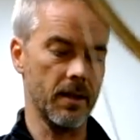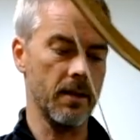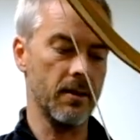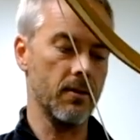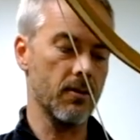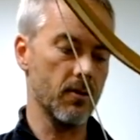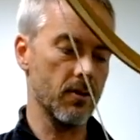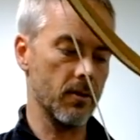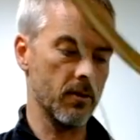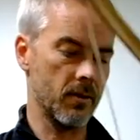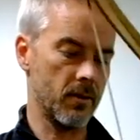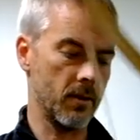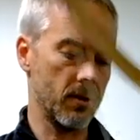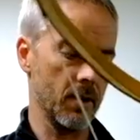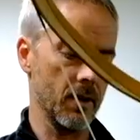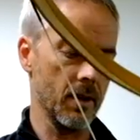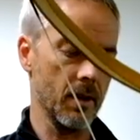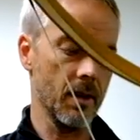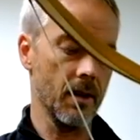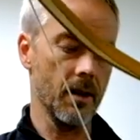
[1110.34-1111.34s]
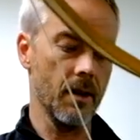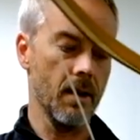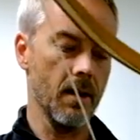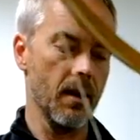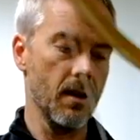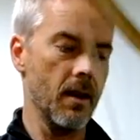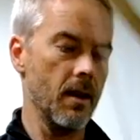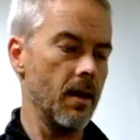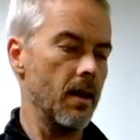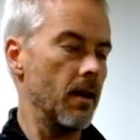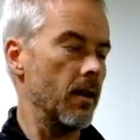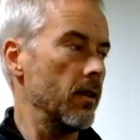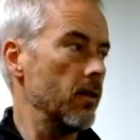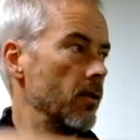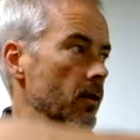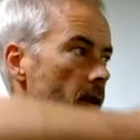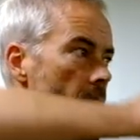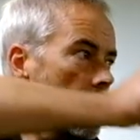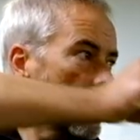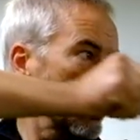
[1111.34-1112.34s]
€10.
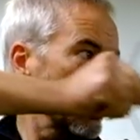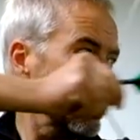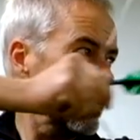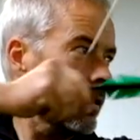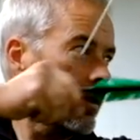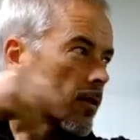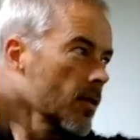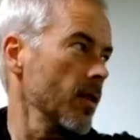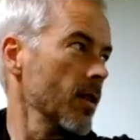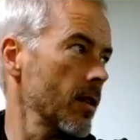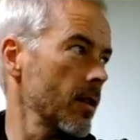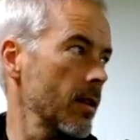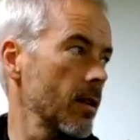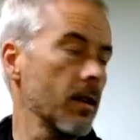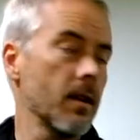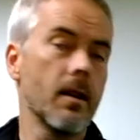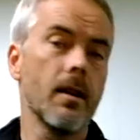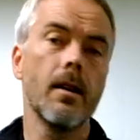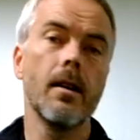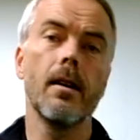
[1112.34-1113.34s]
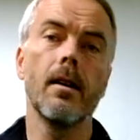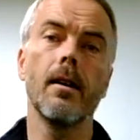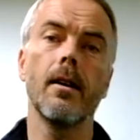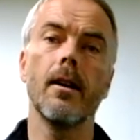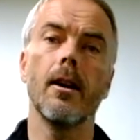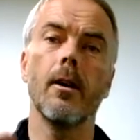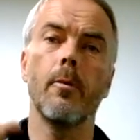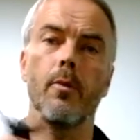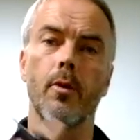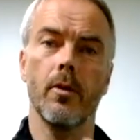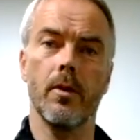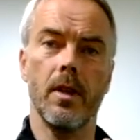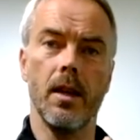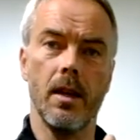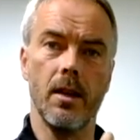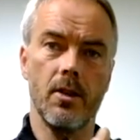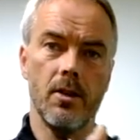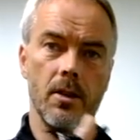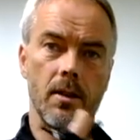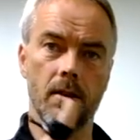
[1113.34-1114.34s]
You get a
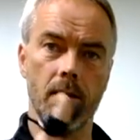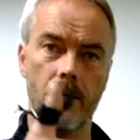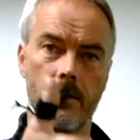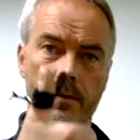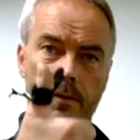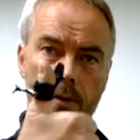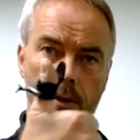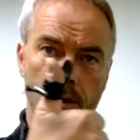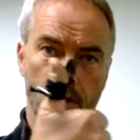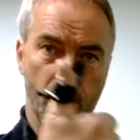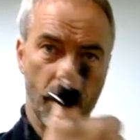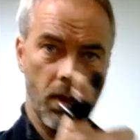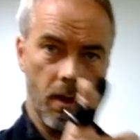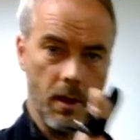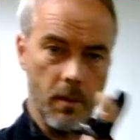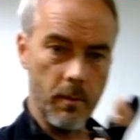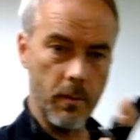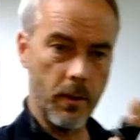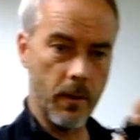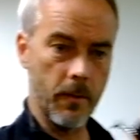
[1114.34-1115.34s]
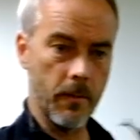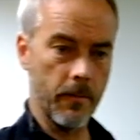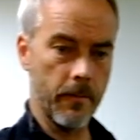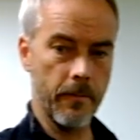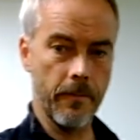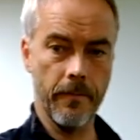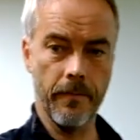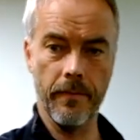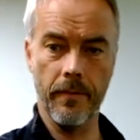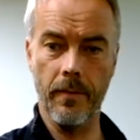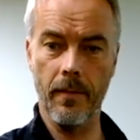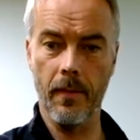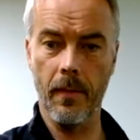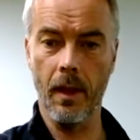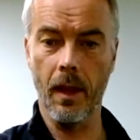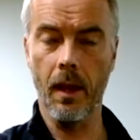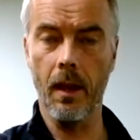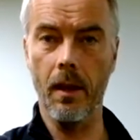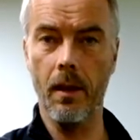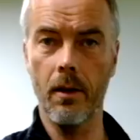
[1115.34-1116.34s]
protection for your thumb.
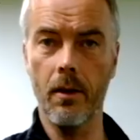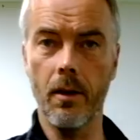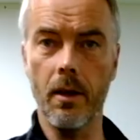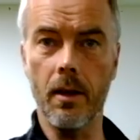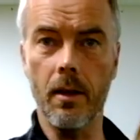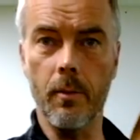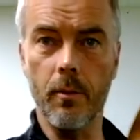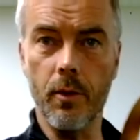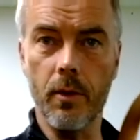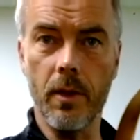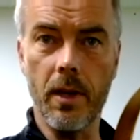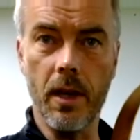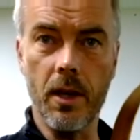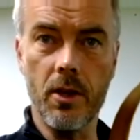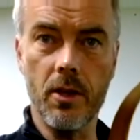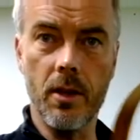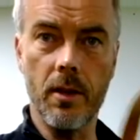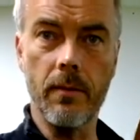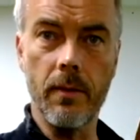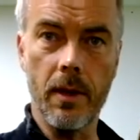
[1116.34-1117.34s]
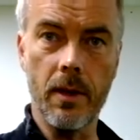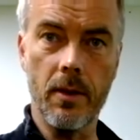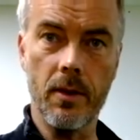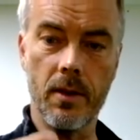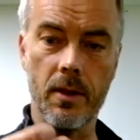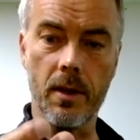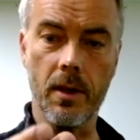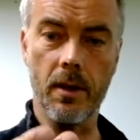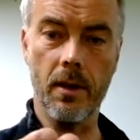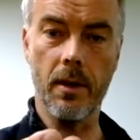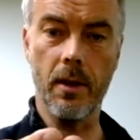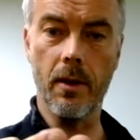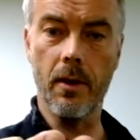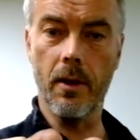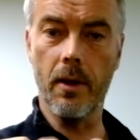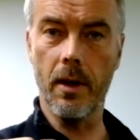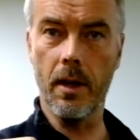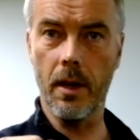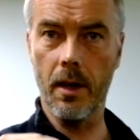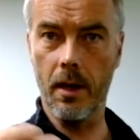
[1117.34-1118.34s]
You get a protection when you start
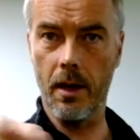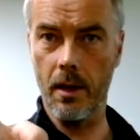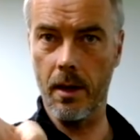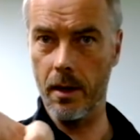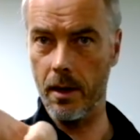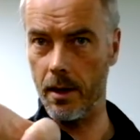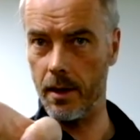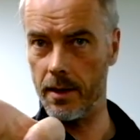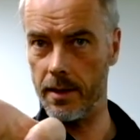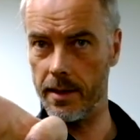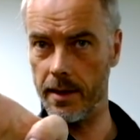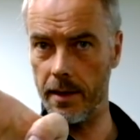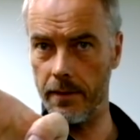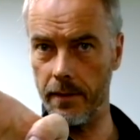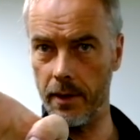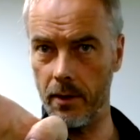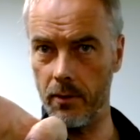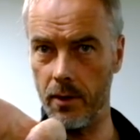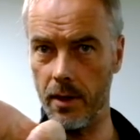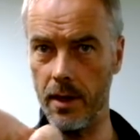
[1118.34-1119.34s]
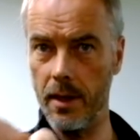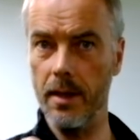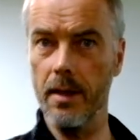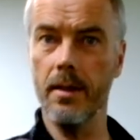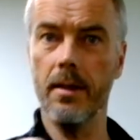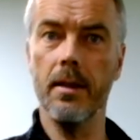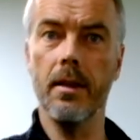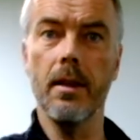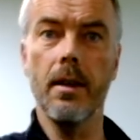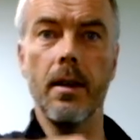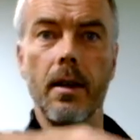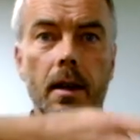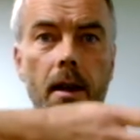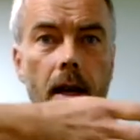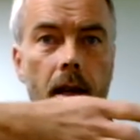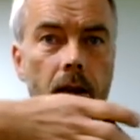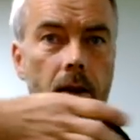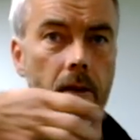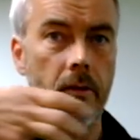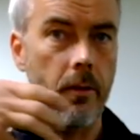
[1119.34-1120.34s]
learning Slavic release,
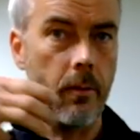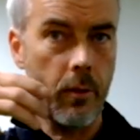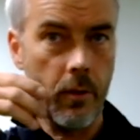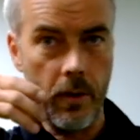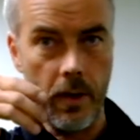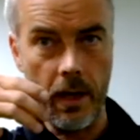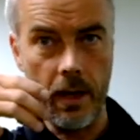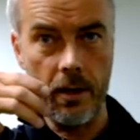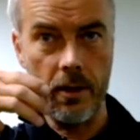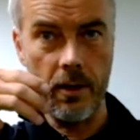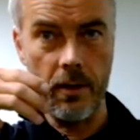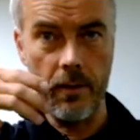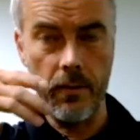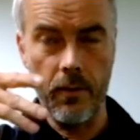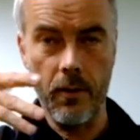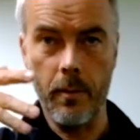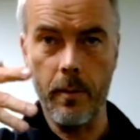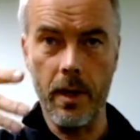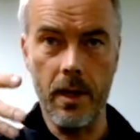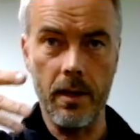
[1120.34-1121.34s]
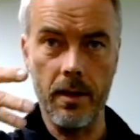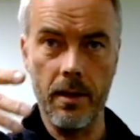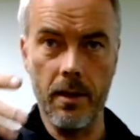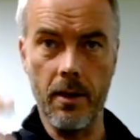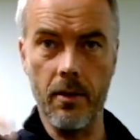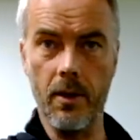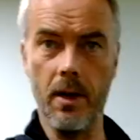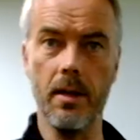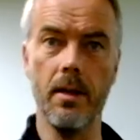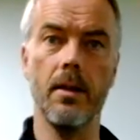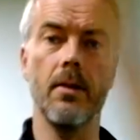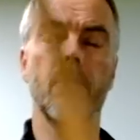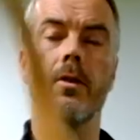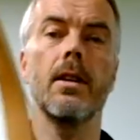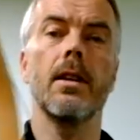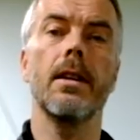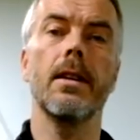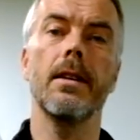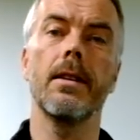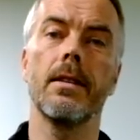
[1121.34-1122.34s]
and you have a protection for Mediterranean
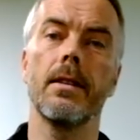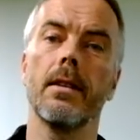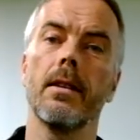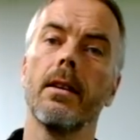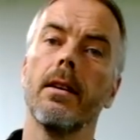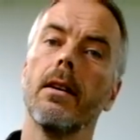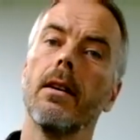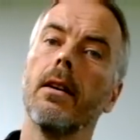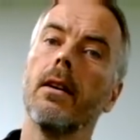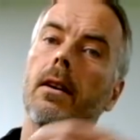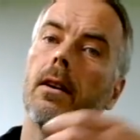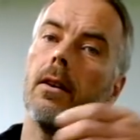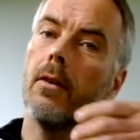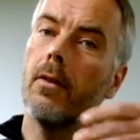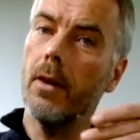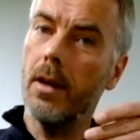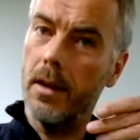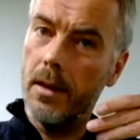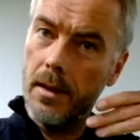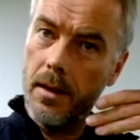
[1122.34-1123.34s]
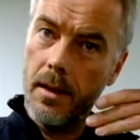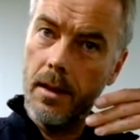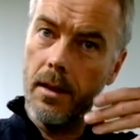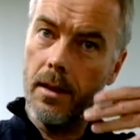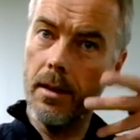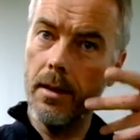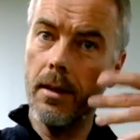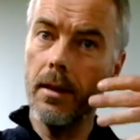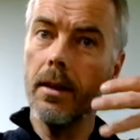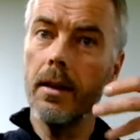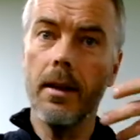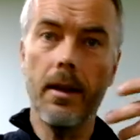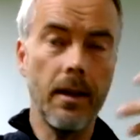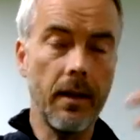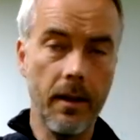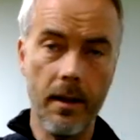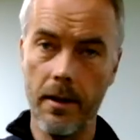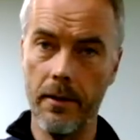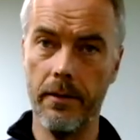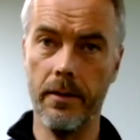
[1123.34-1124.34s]
release, right hand
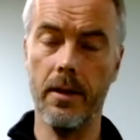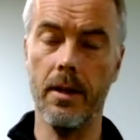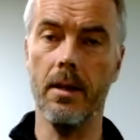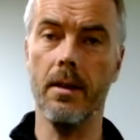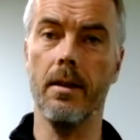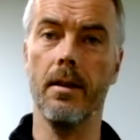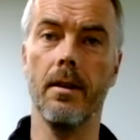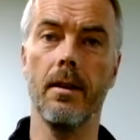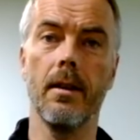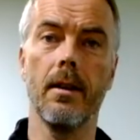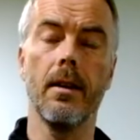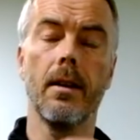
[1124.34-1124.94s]
and left hand.